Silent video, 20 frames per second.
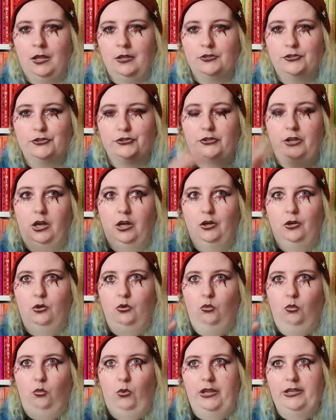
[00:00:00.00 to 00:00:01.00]

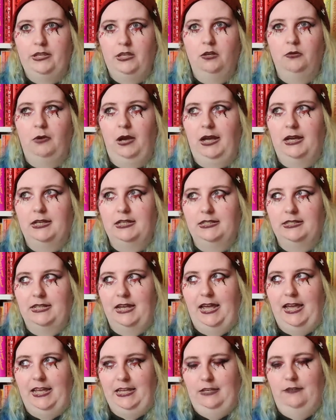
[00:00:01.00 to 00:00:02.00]
So when you had
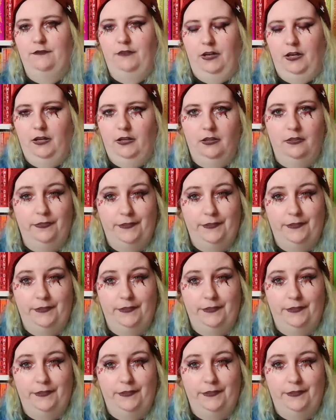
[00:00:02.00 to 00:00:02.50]
Ava,